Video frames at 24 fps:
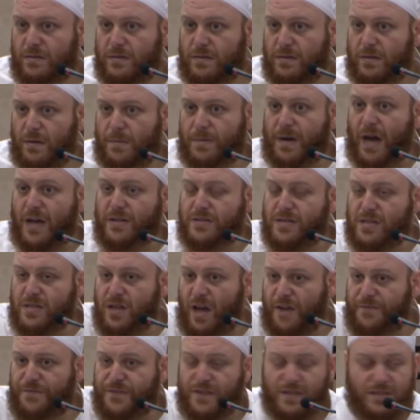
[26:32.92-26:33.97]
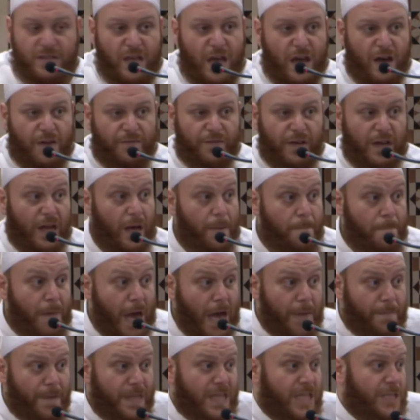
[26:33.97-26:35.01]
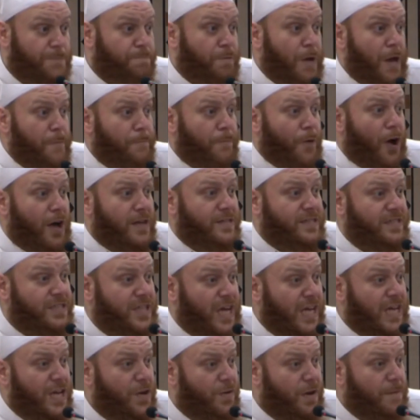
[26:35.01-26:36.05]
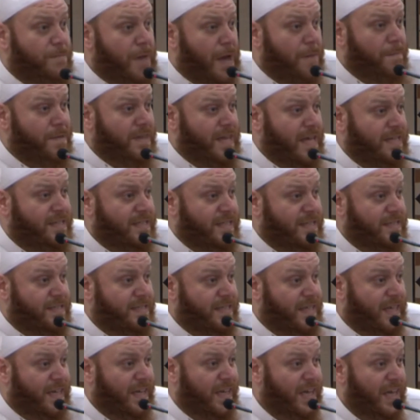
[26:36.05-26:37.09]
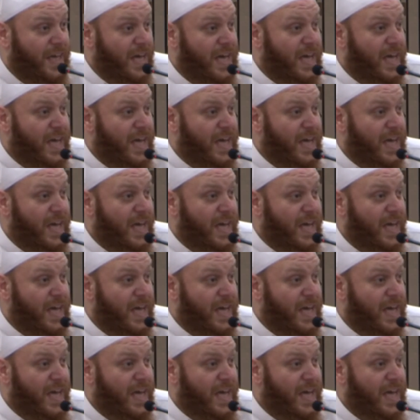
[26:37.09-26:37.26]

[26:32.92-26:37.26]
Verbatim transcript: I'm going to die for the sake of Allah." Maybe these people are genuine, maybe they're sincere.